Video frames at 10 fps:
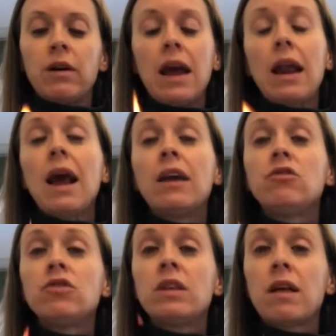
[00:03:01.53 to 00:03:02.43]
and I
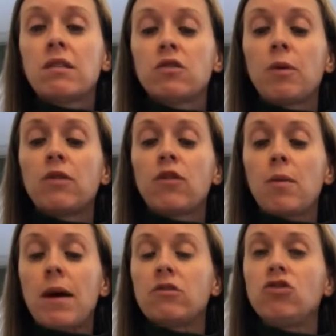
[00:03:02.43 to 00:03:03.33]
usually let this burn for
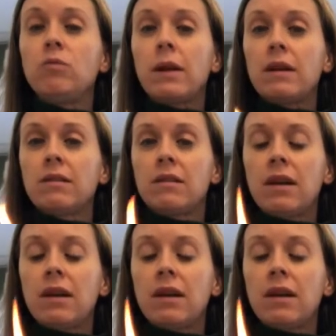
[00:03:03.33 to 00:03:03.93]
about 2 minutes.